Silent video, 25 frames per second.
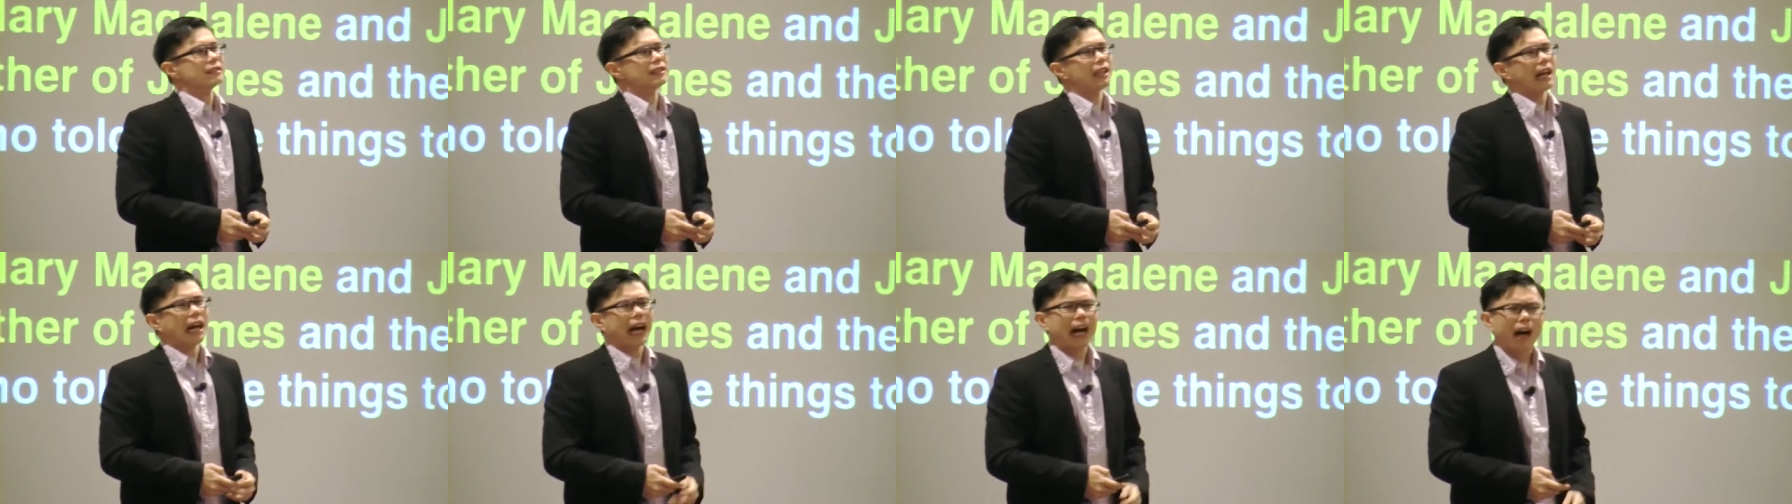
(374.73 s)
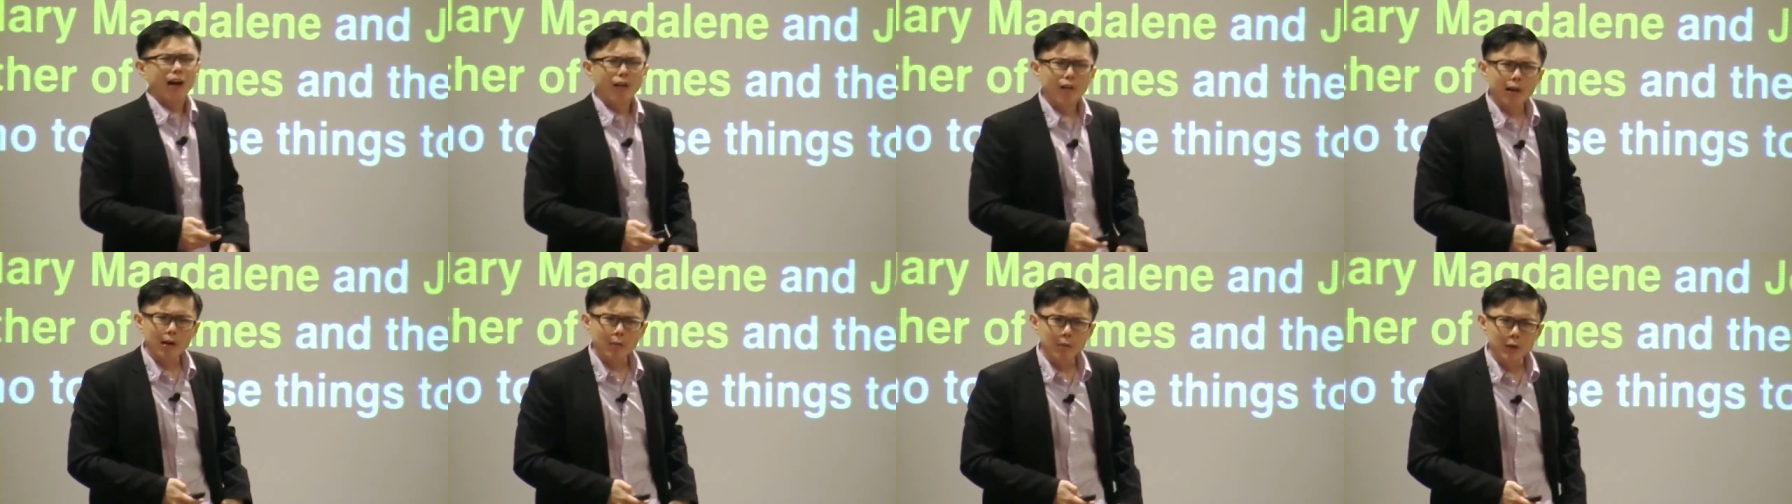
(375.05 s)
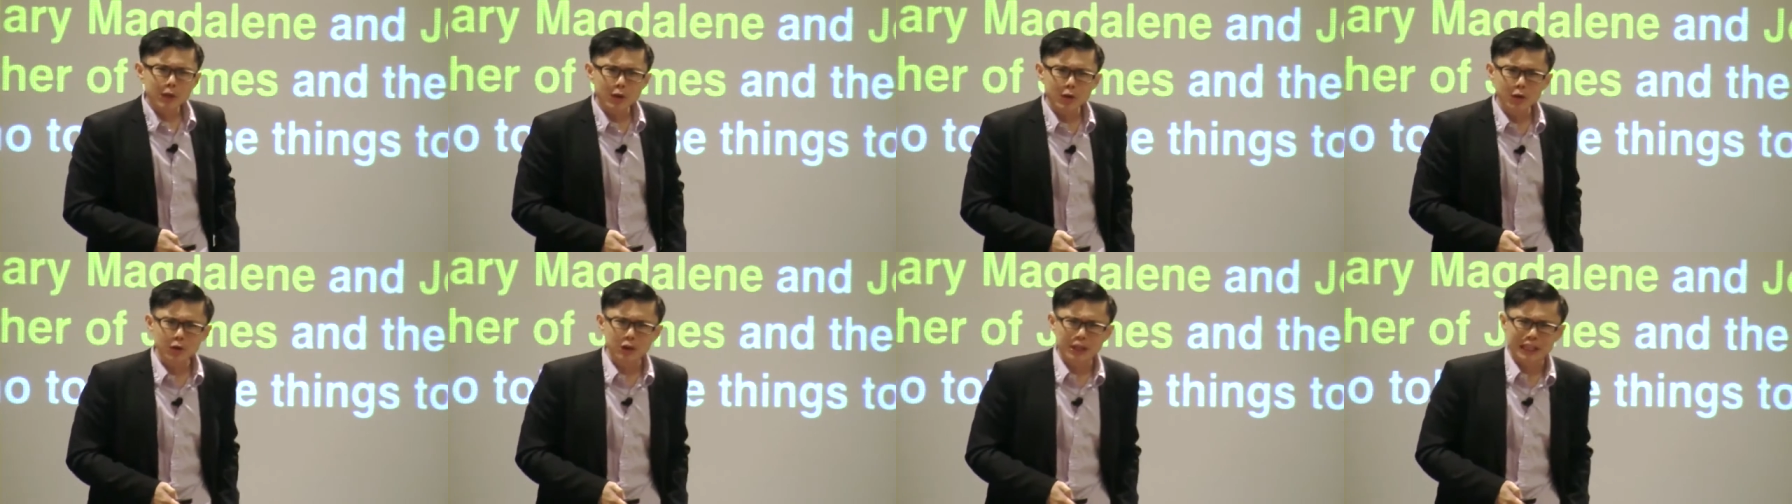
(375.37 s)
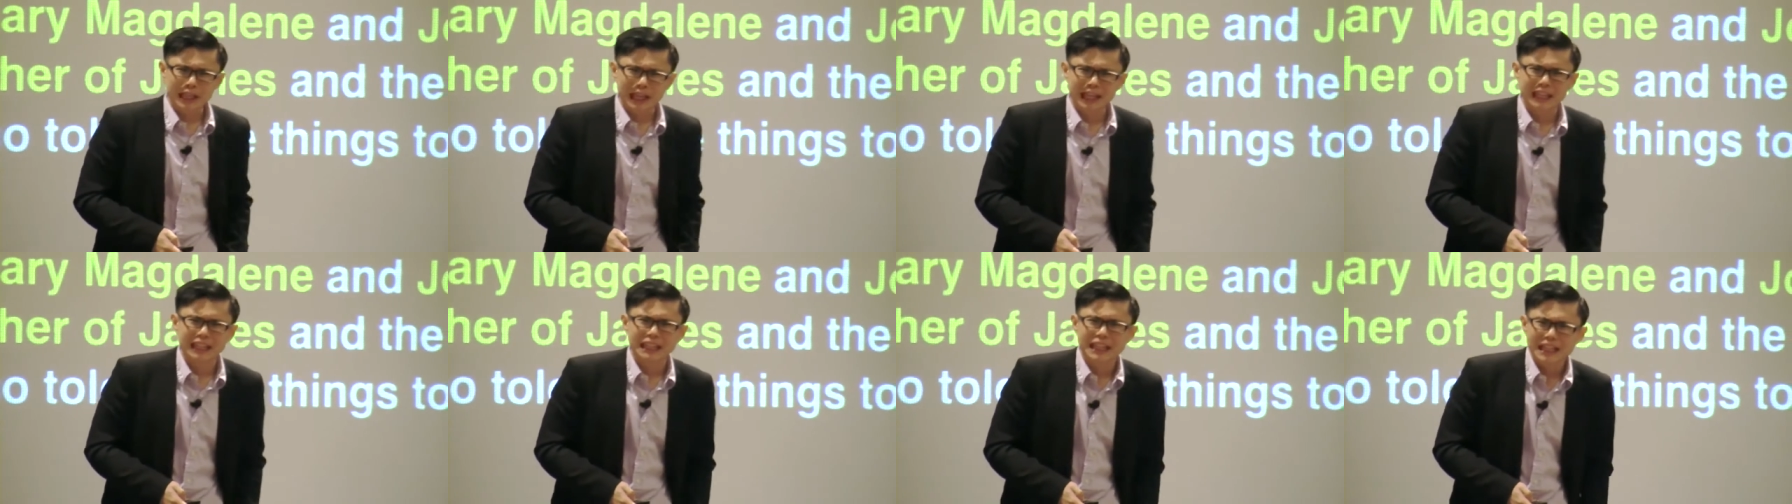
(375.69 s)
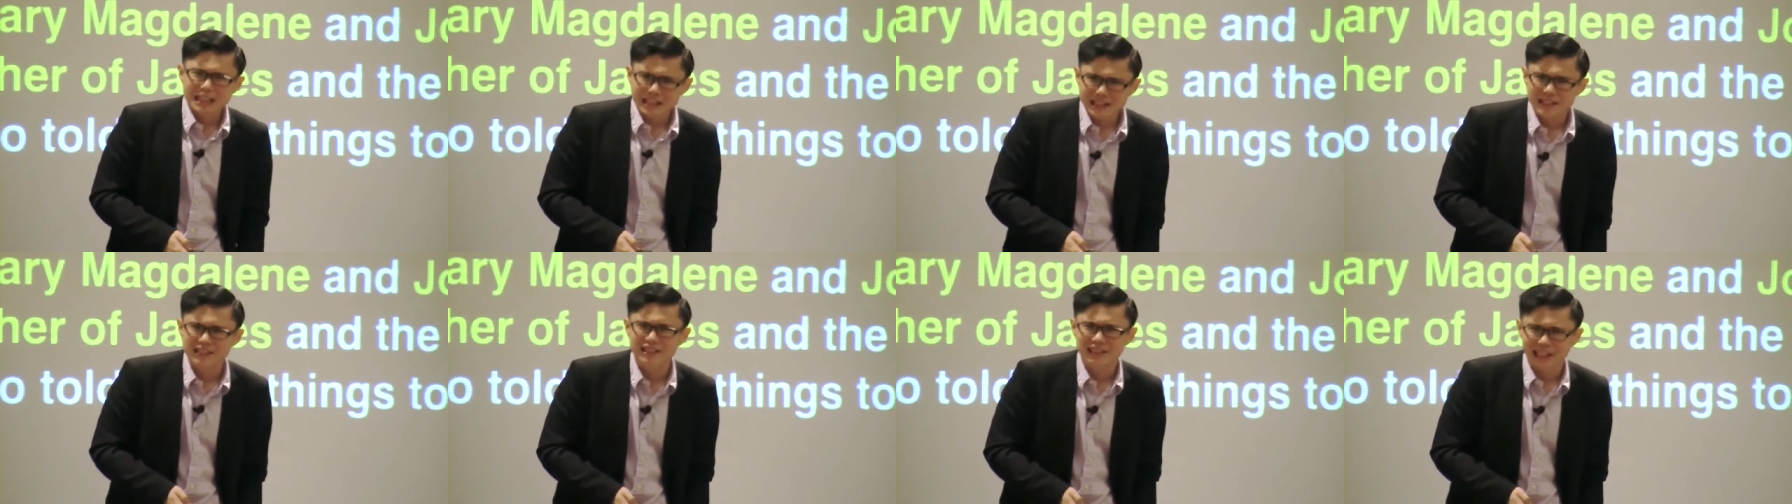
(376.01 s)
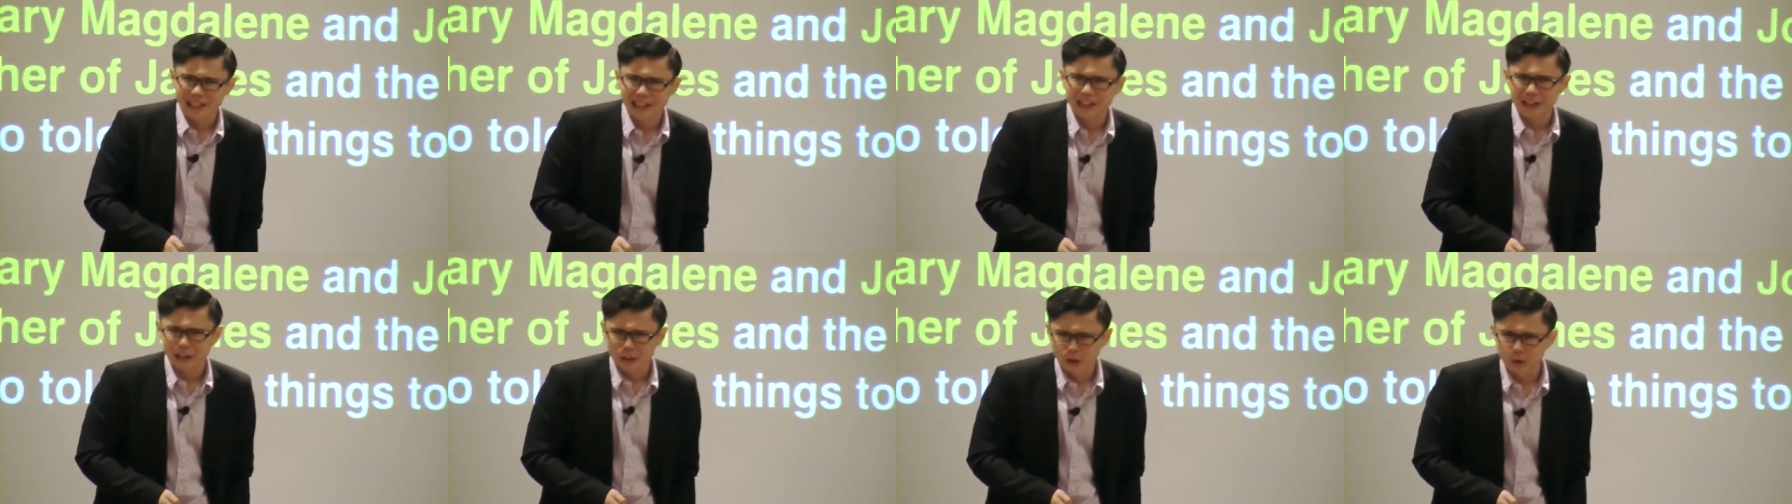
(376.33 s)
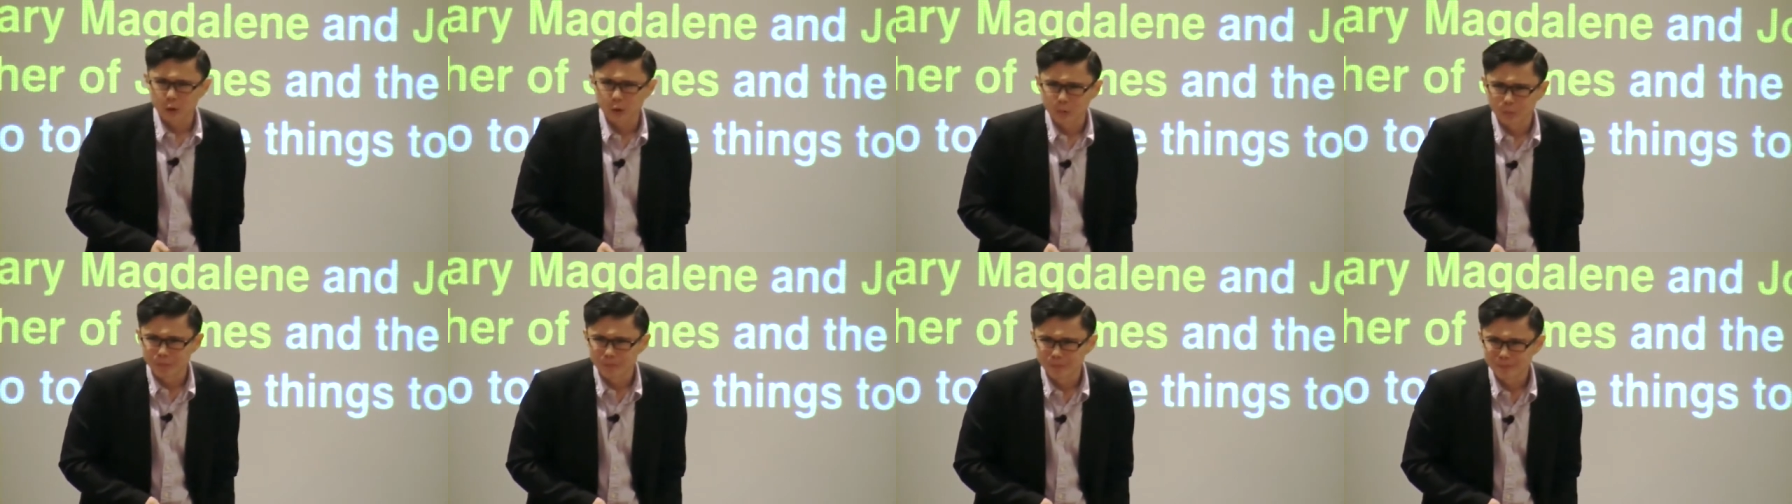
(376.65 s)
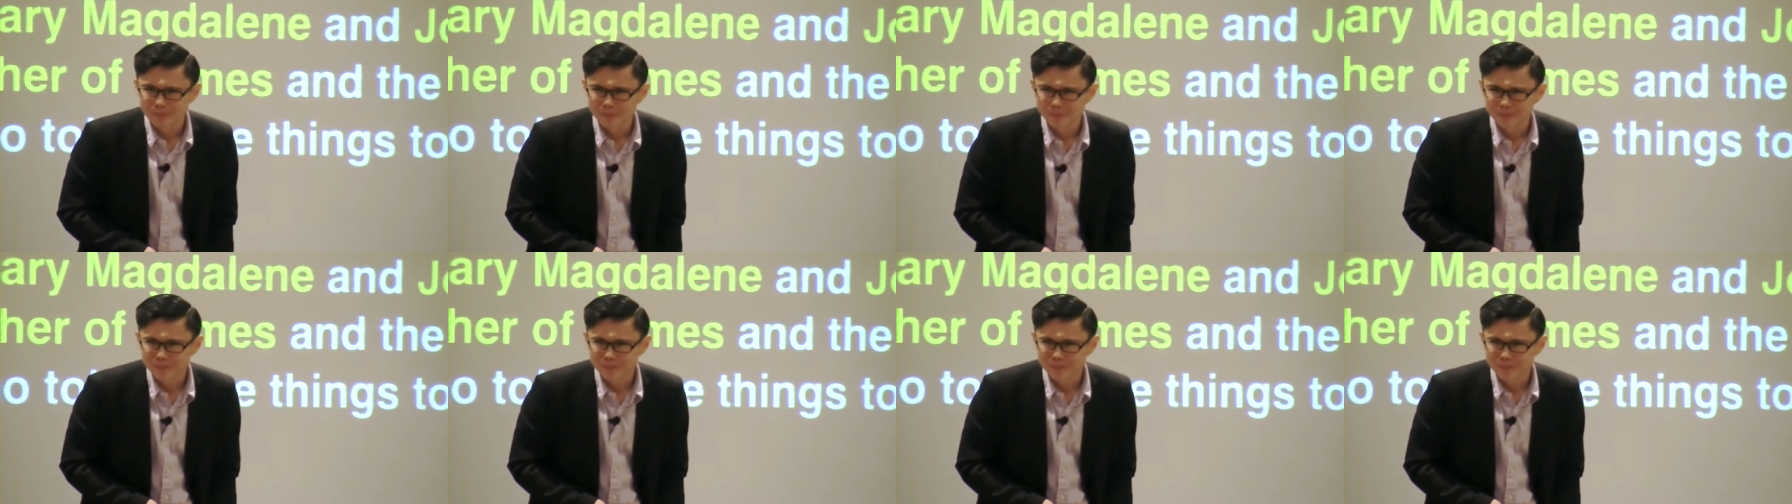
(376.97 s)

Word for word: How are we going to get inside the tomb?